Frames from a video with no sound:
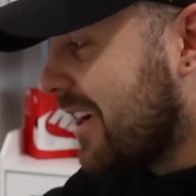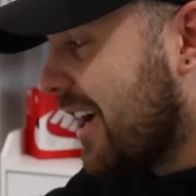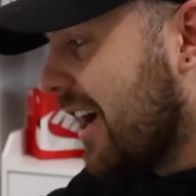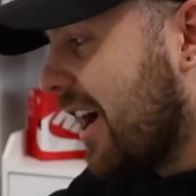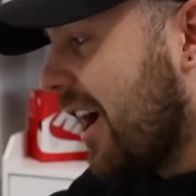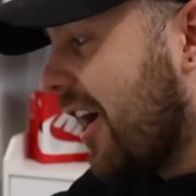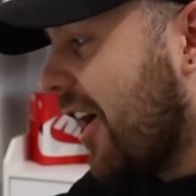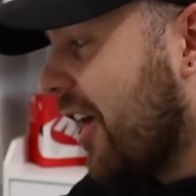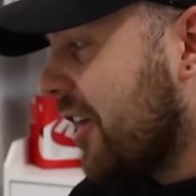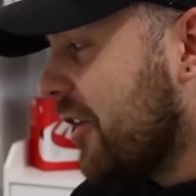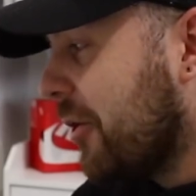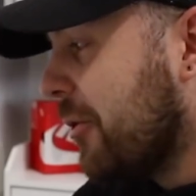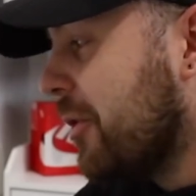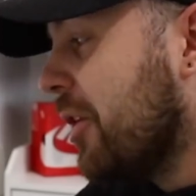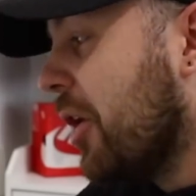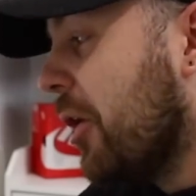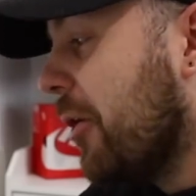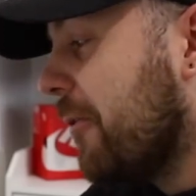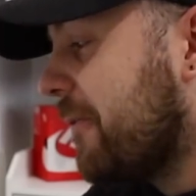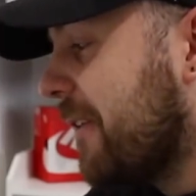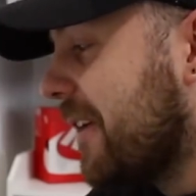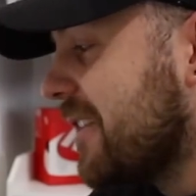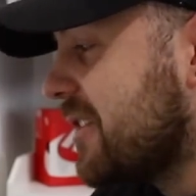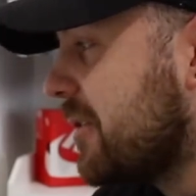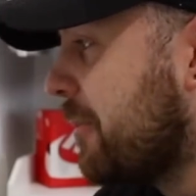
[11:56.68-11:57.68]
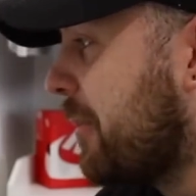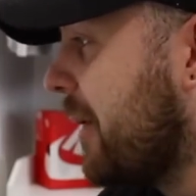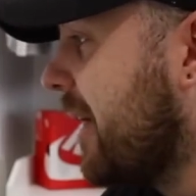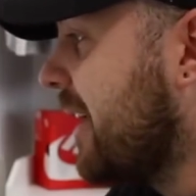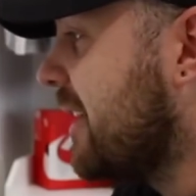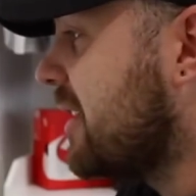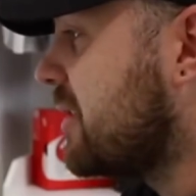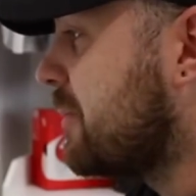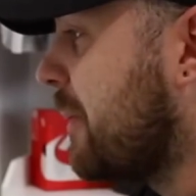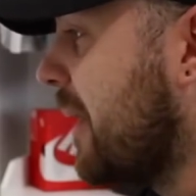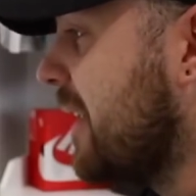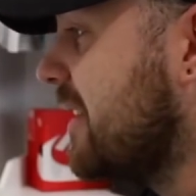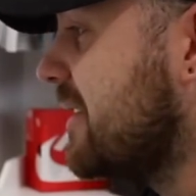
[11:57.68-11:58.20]
I don't know if that's a bit
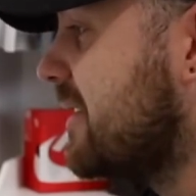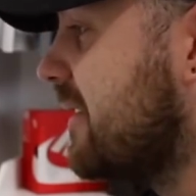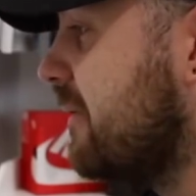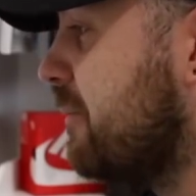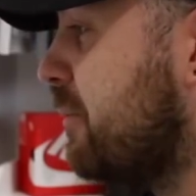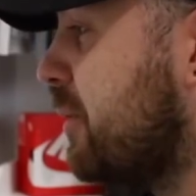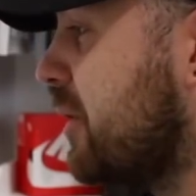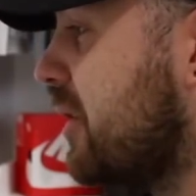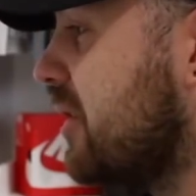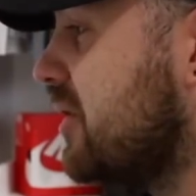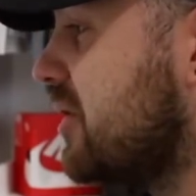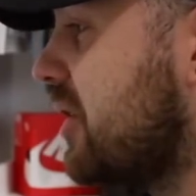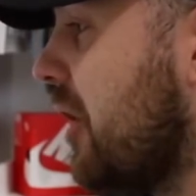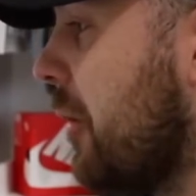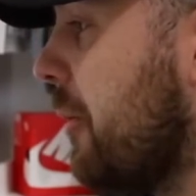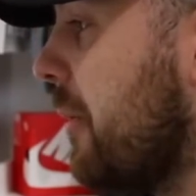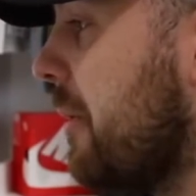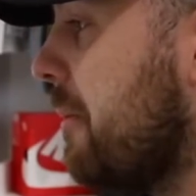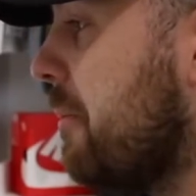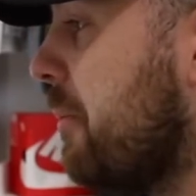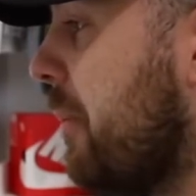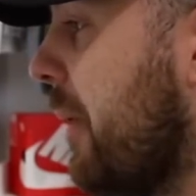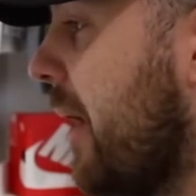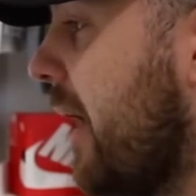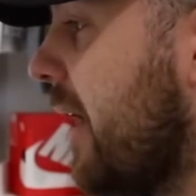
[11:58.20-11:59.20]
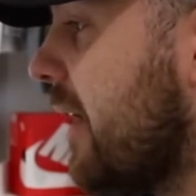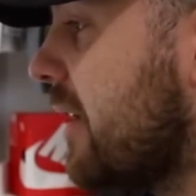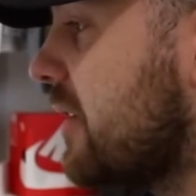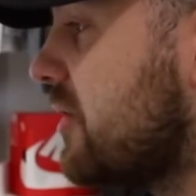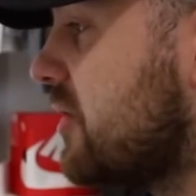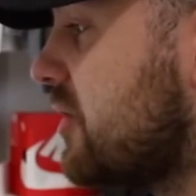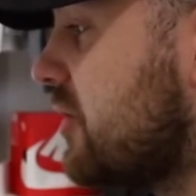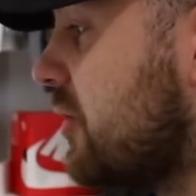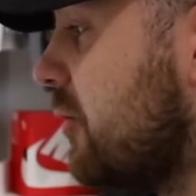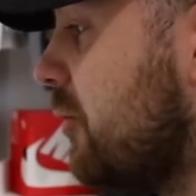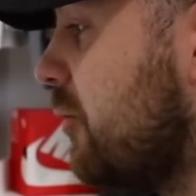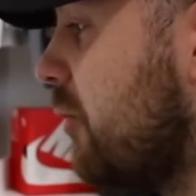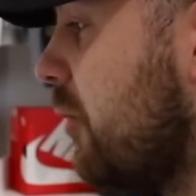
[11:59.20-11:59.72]
expensive, because going back
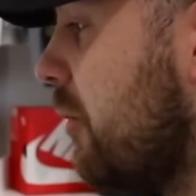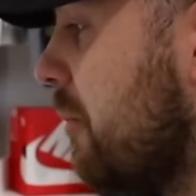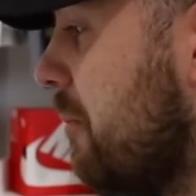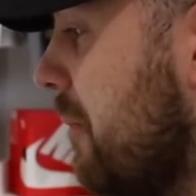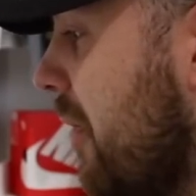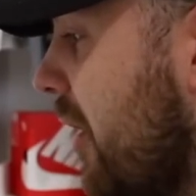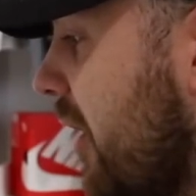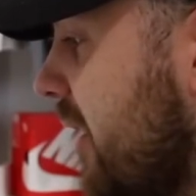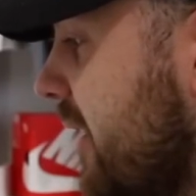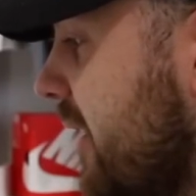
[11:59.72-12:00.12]
to my